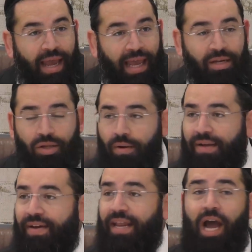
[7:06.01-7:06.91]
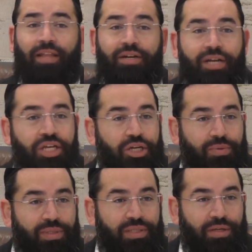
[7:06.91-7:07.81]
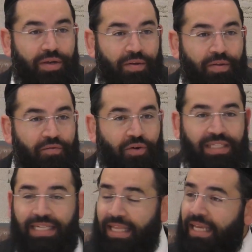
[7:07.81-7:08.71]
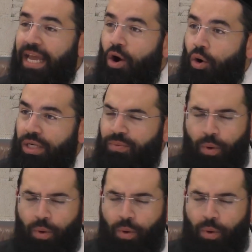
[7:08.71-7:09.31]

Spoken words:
and you don't have any other issues for selling a horse.